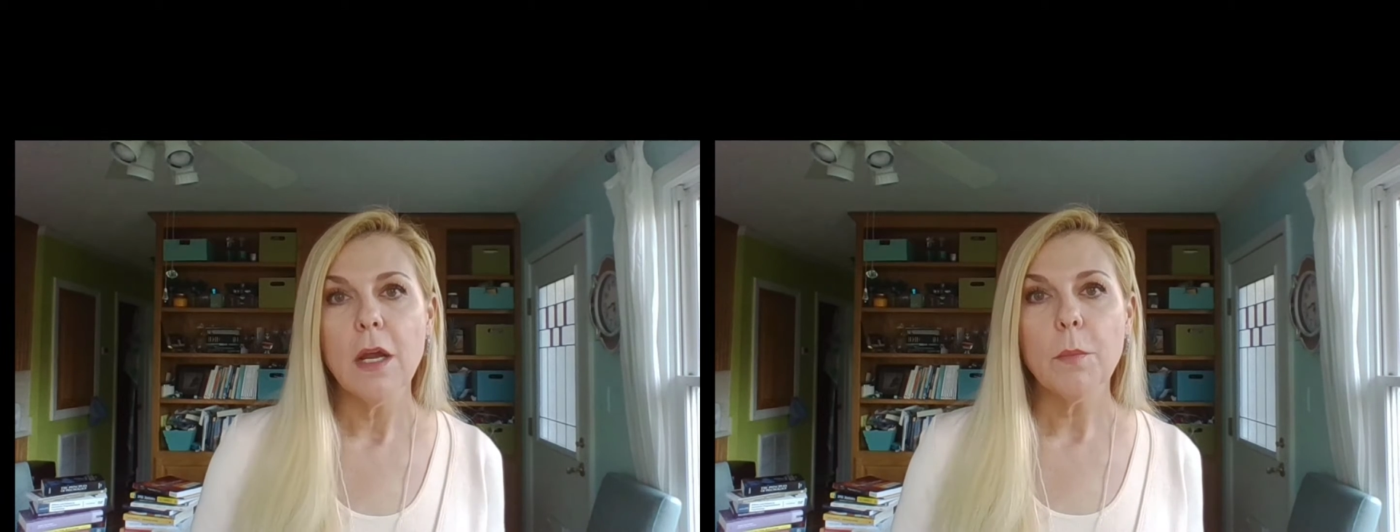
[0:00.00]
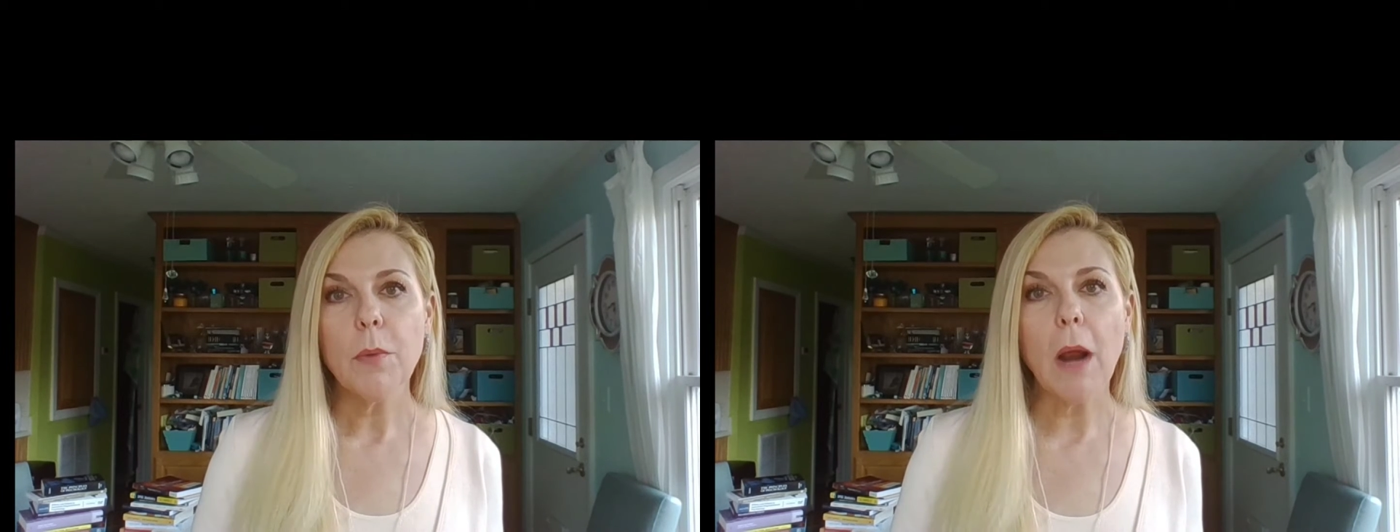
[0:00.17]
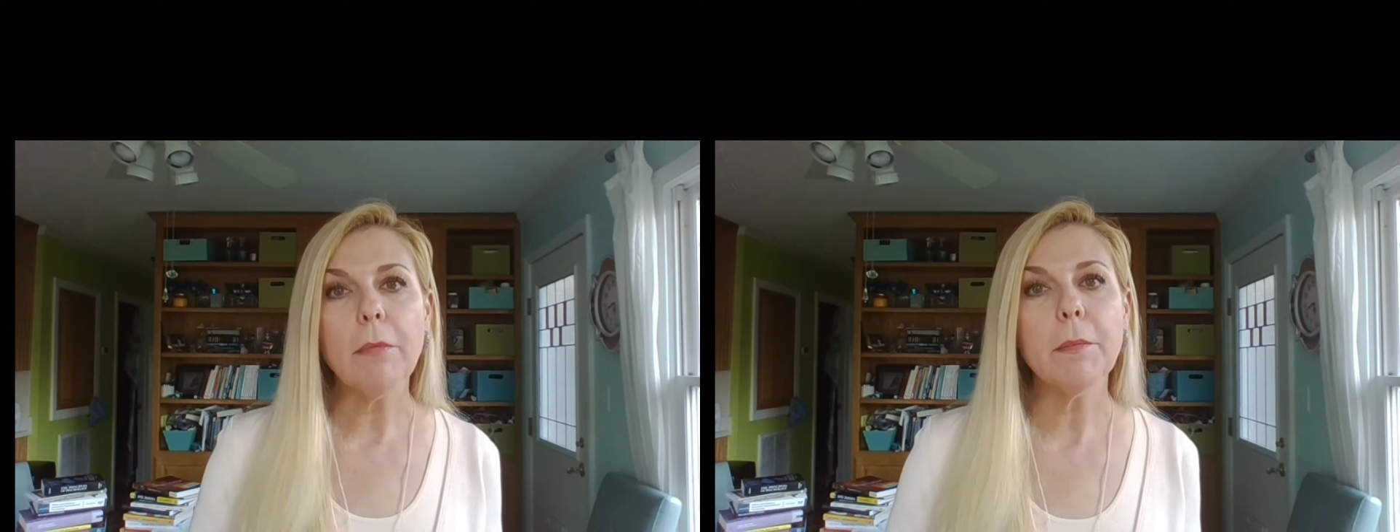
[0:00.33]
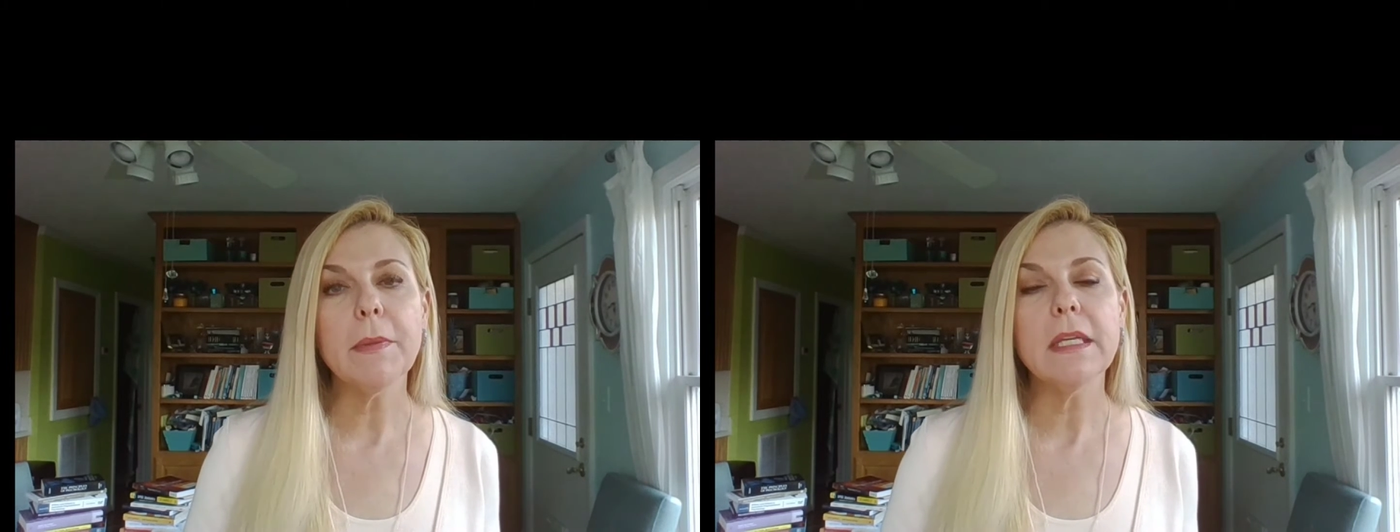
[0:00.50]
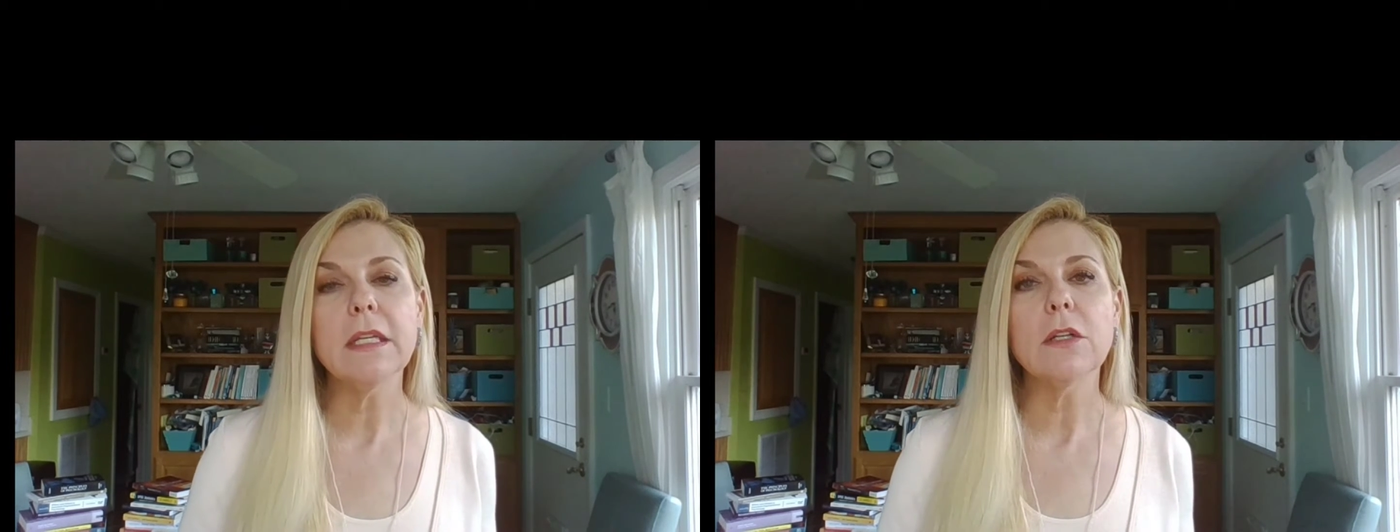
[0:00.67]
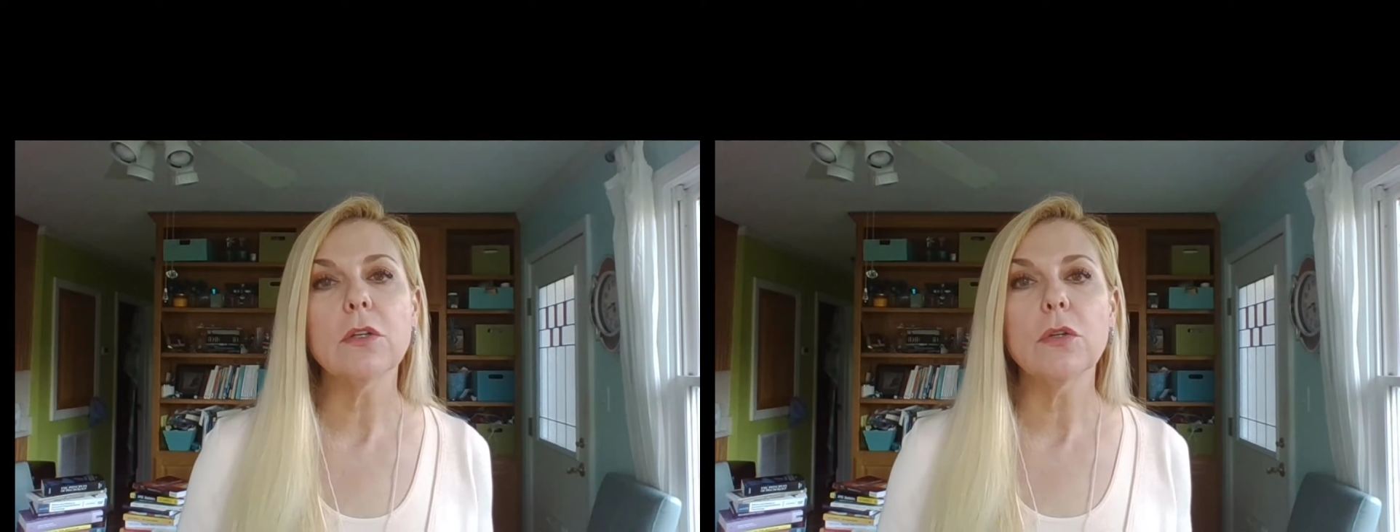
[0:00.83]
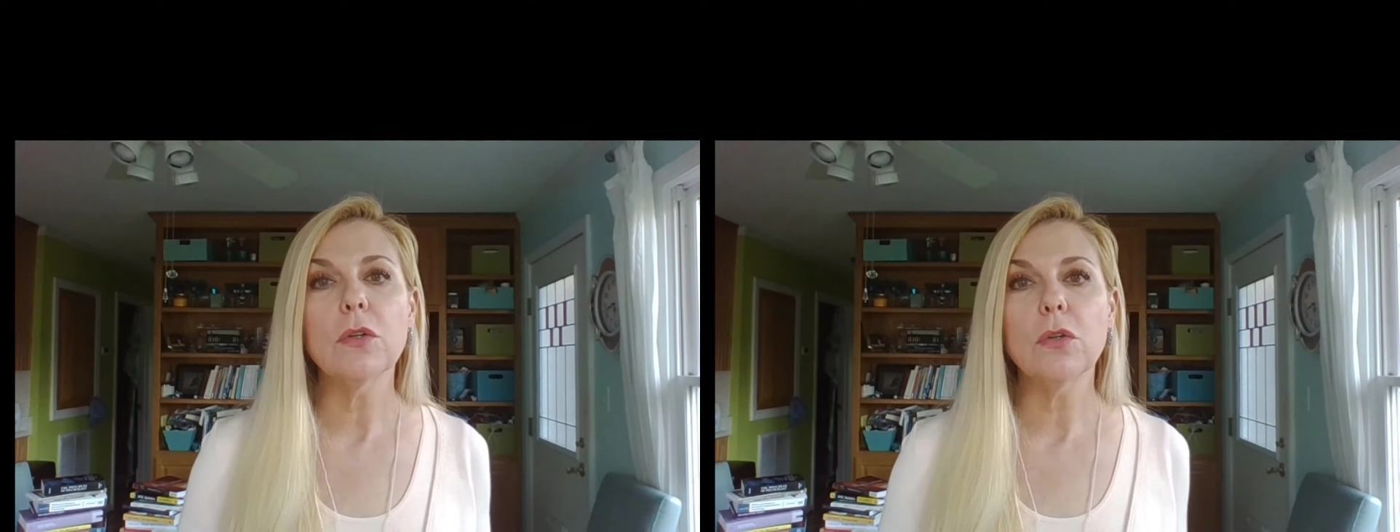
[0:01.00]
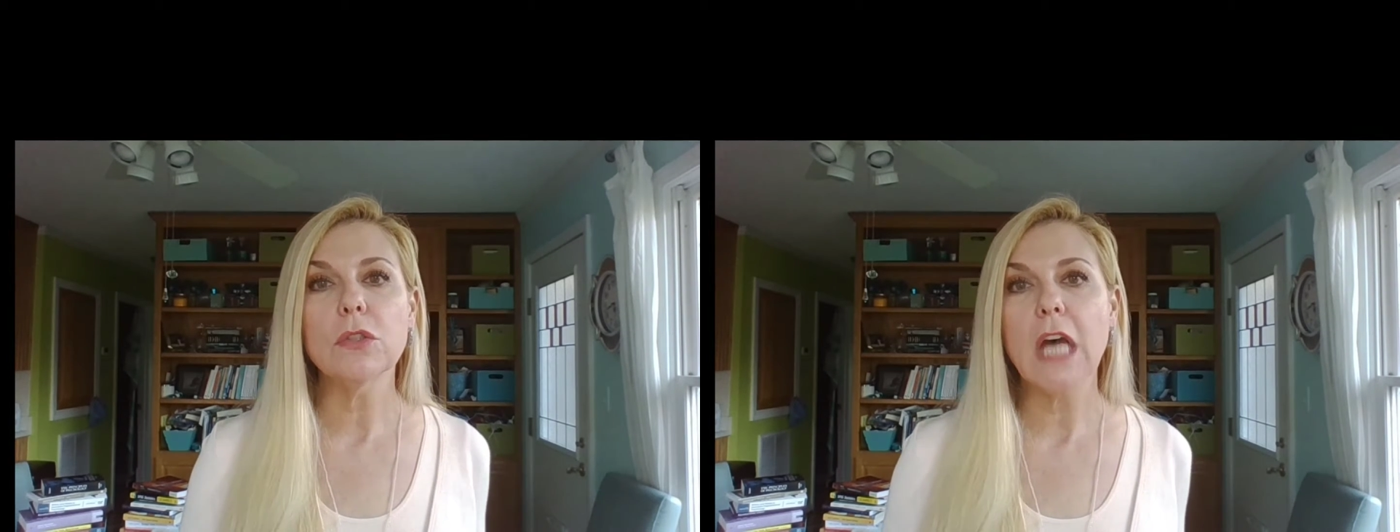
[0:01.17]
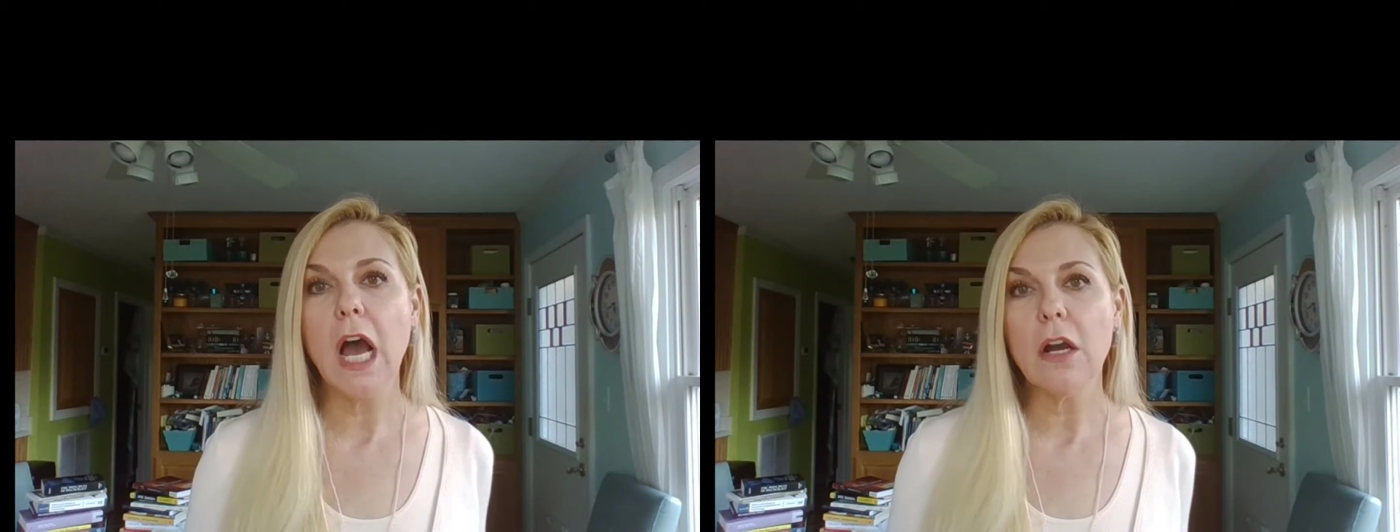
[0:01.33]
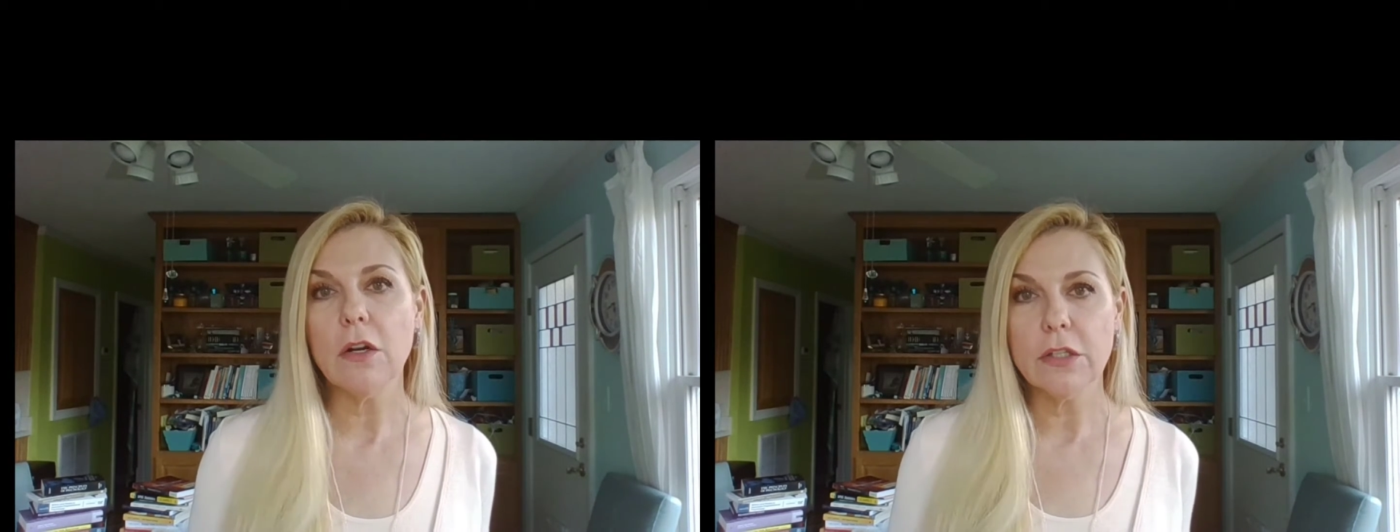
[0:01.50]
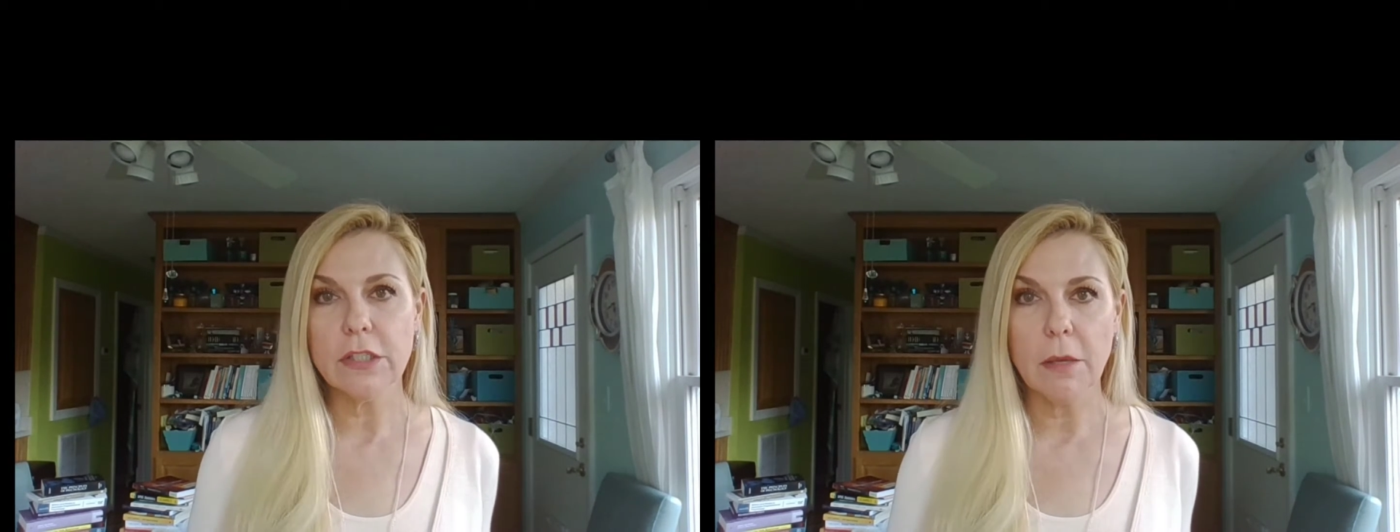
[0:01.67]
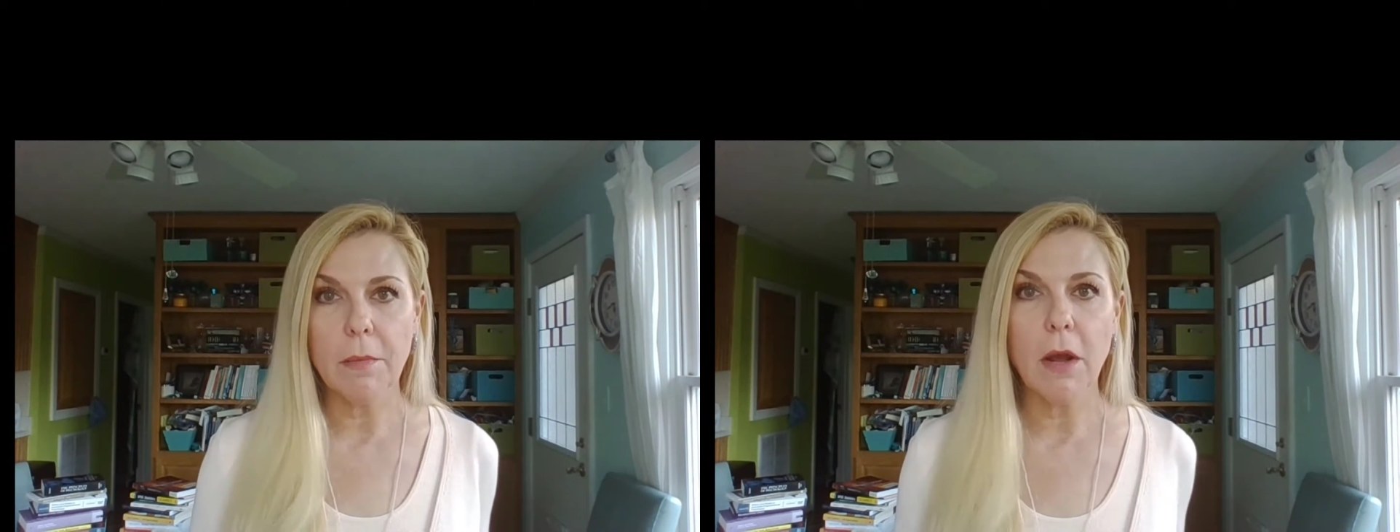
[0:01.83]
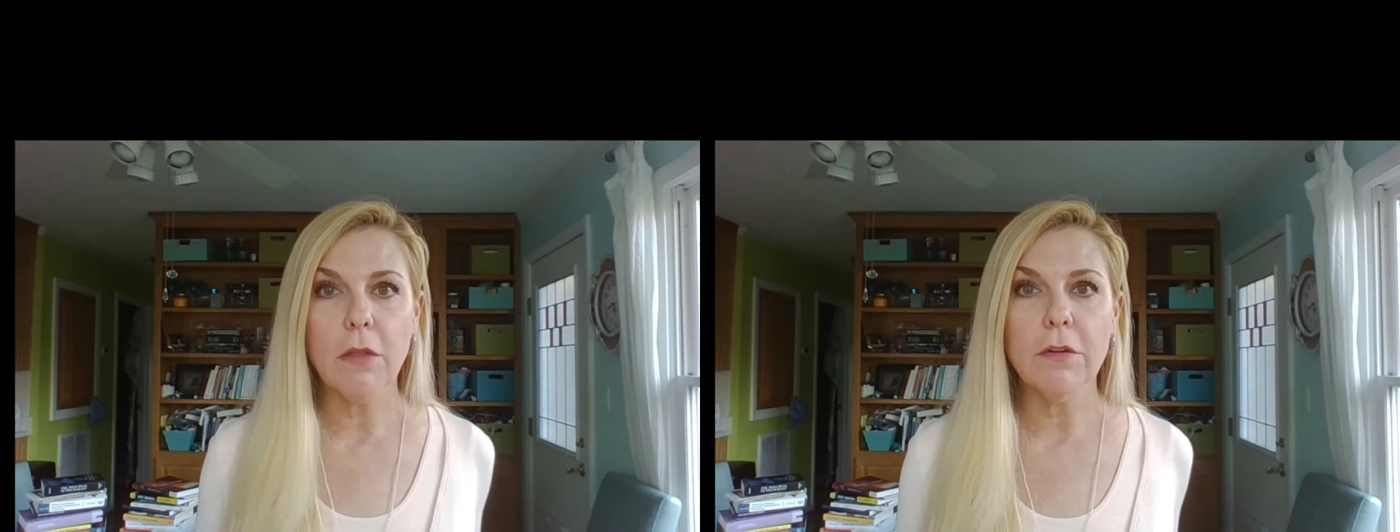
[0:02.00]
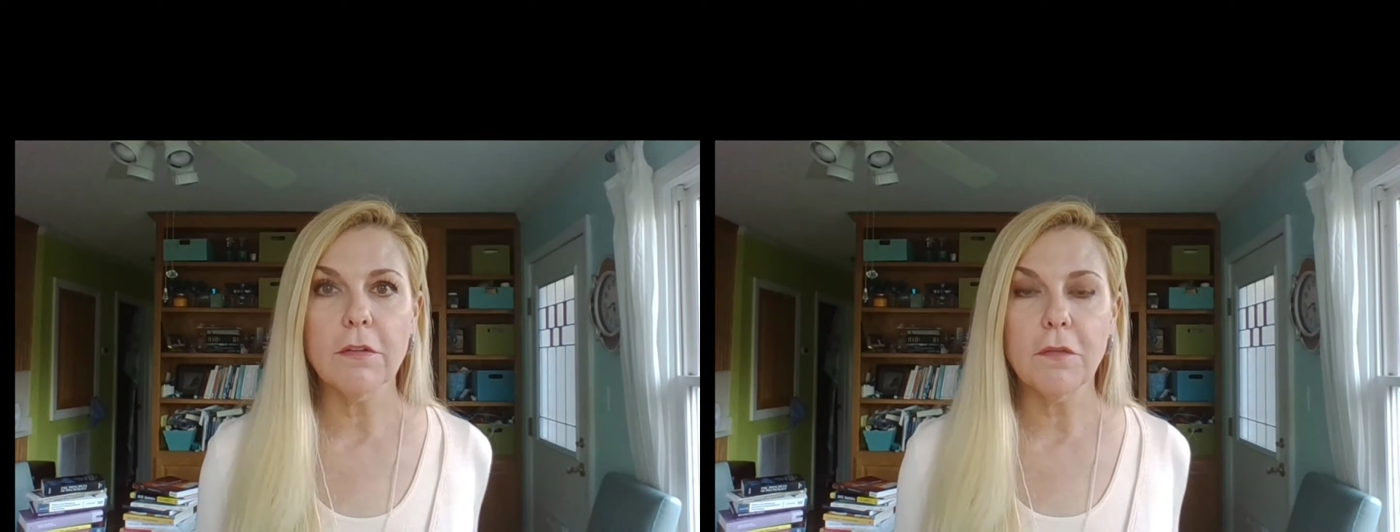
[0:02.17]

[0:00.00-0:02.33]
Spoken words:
probably in a Google Doc or some other